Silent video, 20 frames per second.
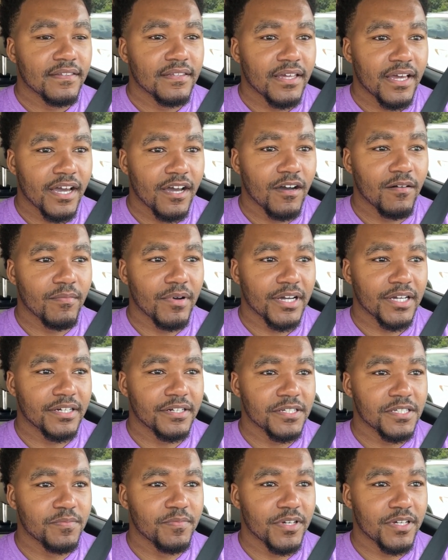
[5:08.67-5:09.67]
How am I going
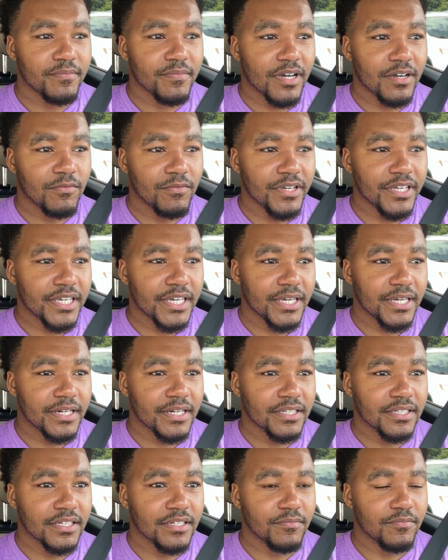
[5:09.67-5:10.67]
to spend my weekend?
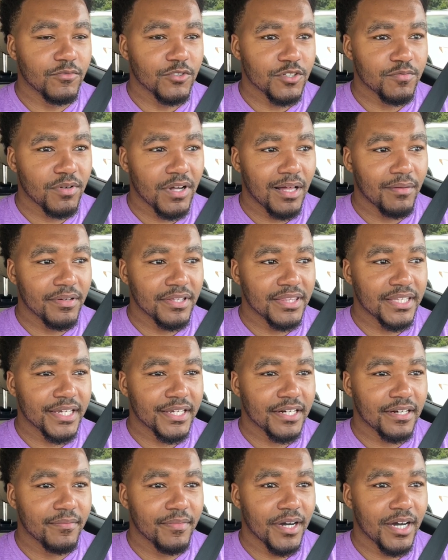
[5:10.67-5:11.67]
And then was probably
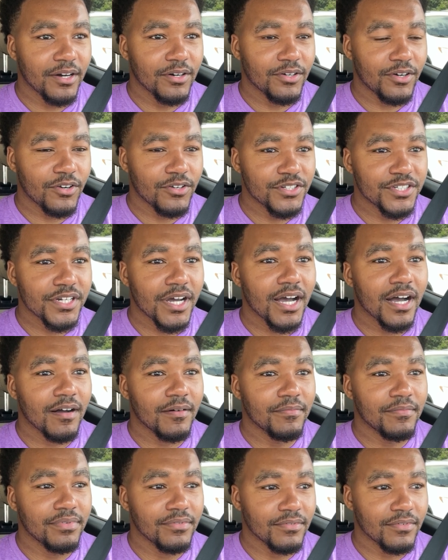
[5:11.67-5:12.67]
thinking about her
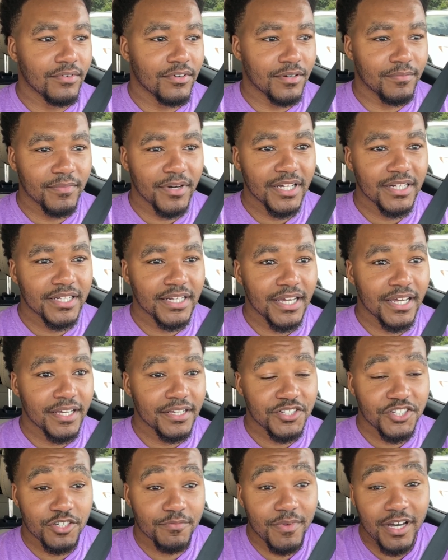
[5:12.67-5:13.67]
job on Monday.
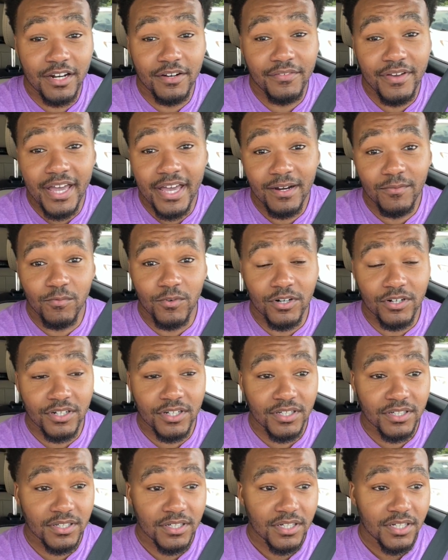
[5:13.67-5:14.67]
She might have had work
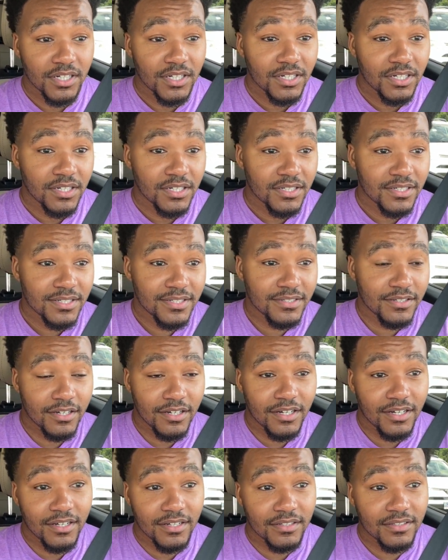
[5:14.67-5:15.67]

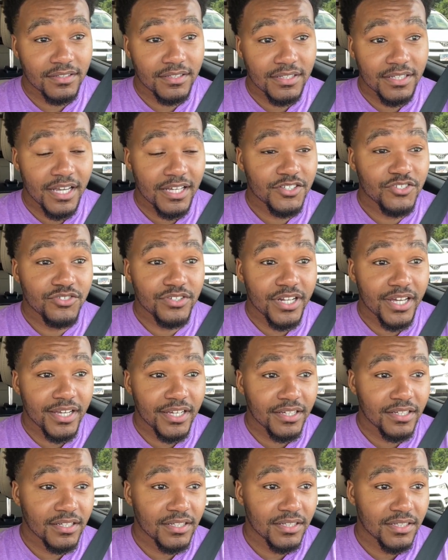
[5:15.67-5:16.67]
uh,
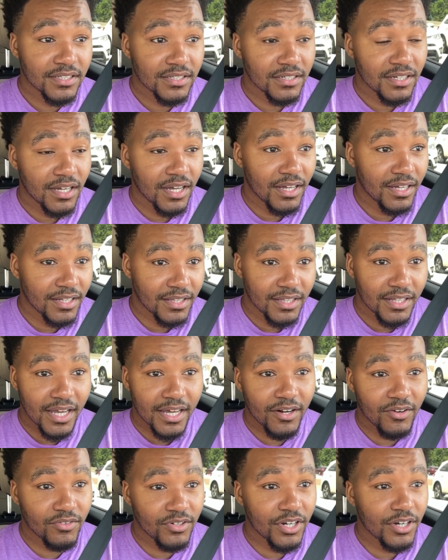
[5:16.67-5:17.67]
yesterday.
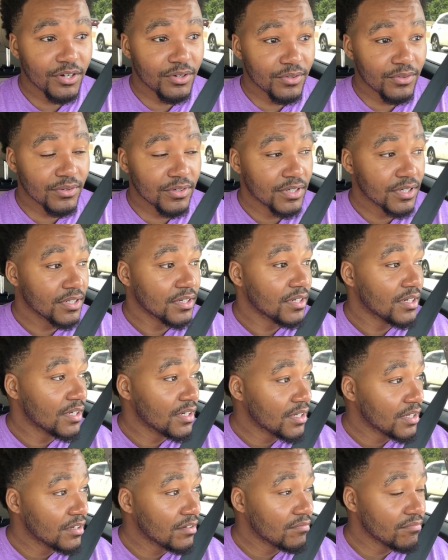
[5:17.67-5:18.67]
I don't know.
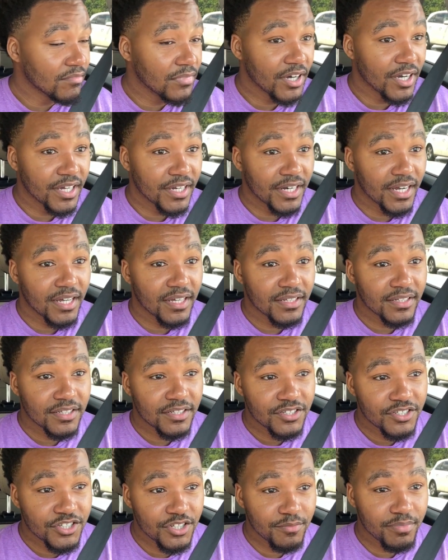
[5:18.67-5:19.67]
But
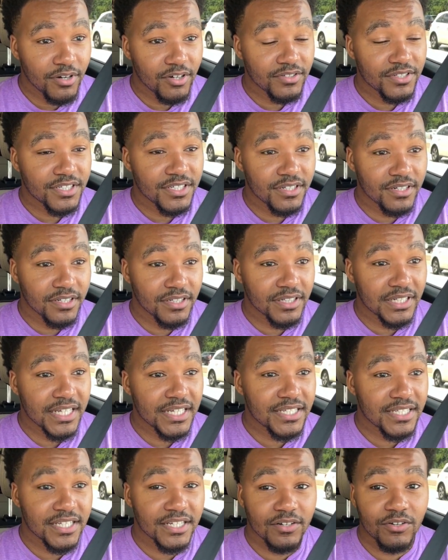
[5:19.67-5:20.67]
she posted a
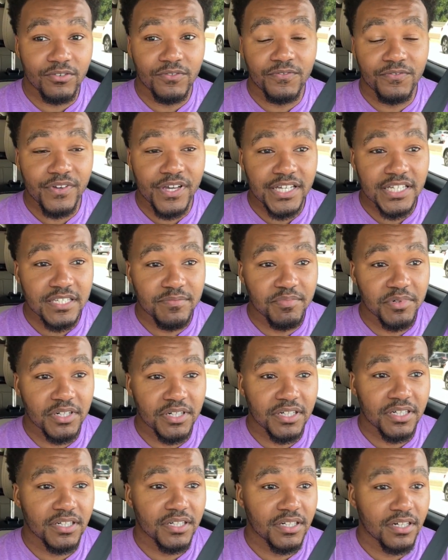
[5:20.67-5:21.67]
listing on
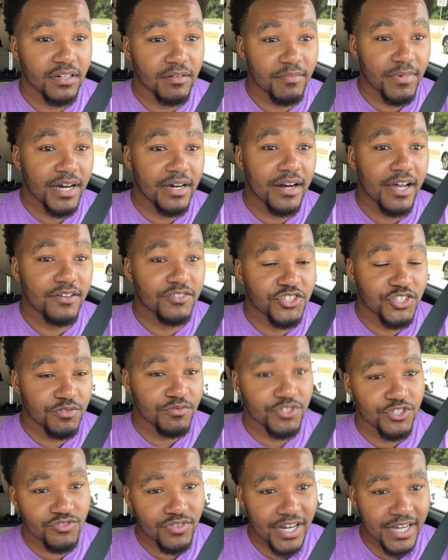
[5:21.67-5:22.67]
Facebook about how she
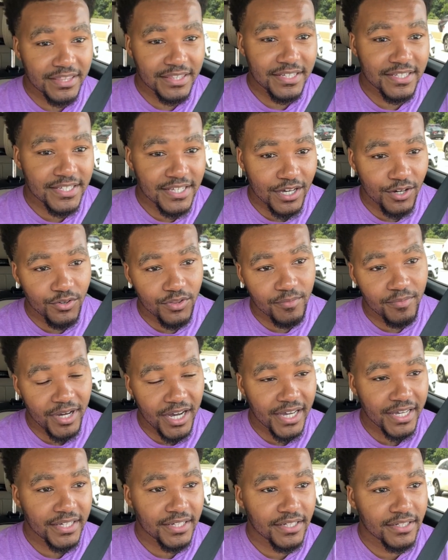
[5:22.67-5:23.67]
was trying to sell the
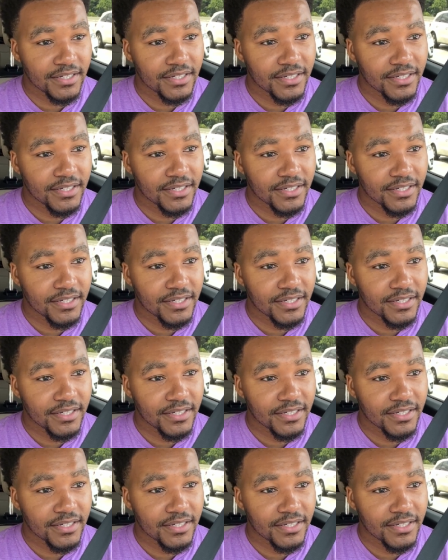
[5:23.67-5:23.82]
bike.